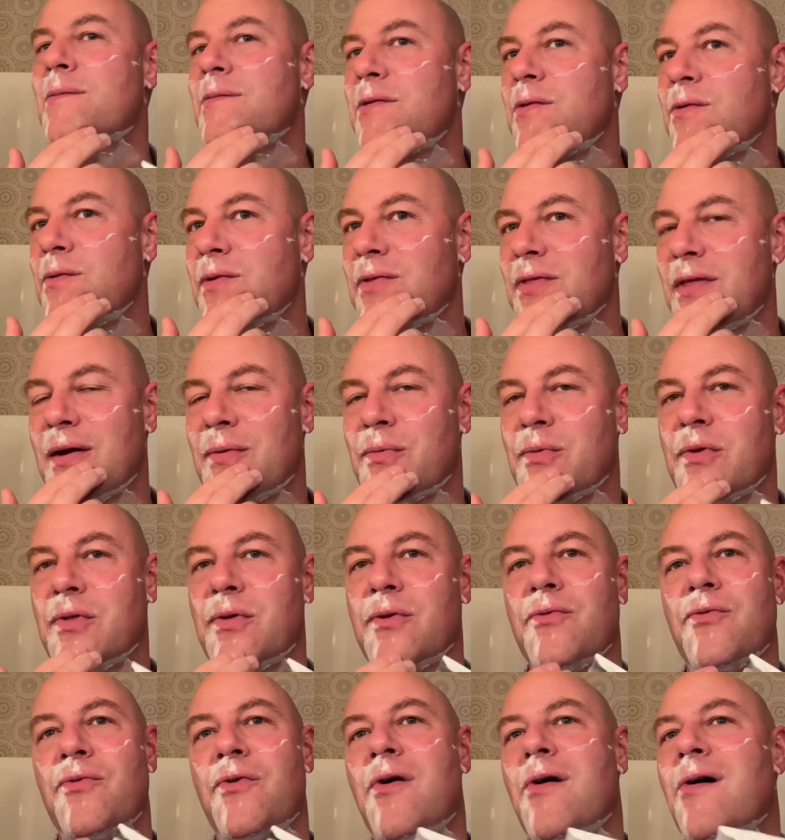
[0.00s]
doing that with the
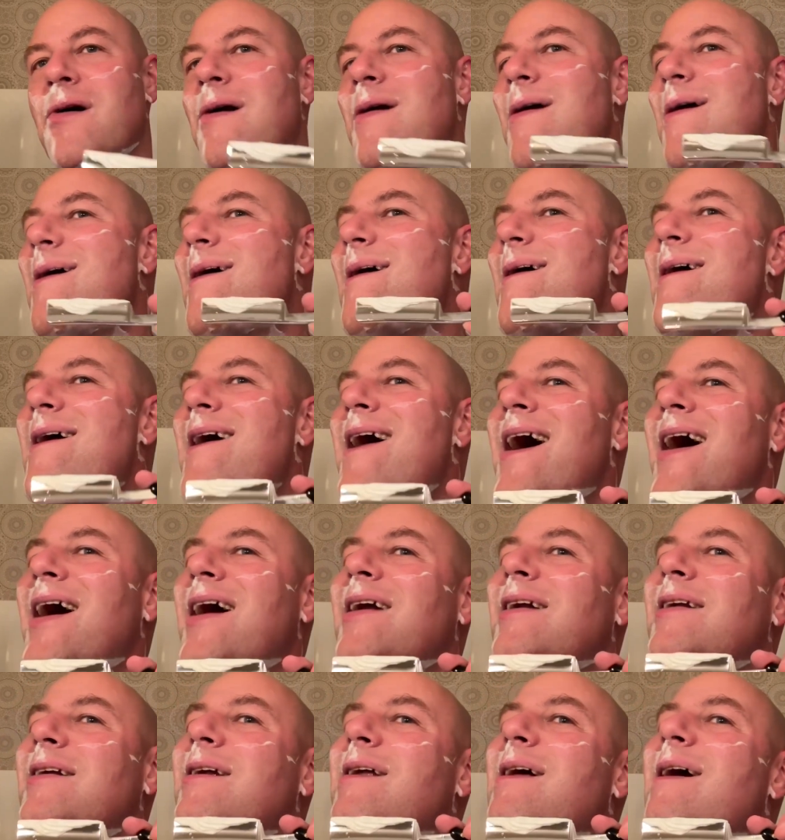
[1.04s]
wrong
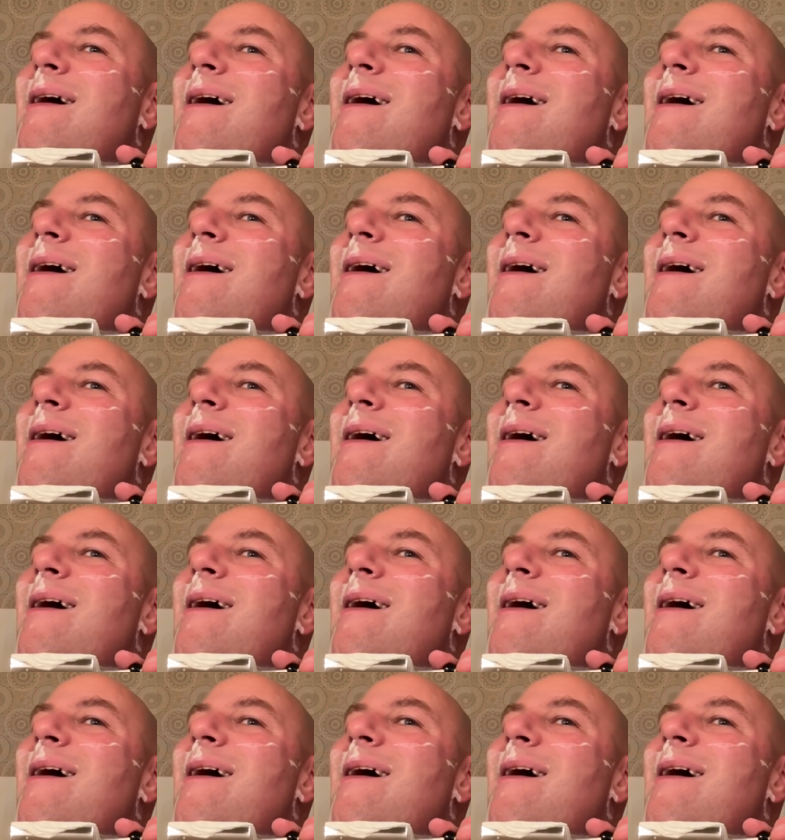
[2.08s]
hand.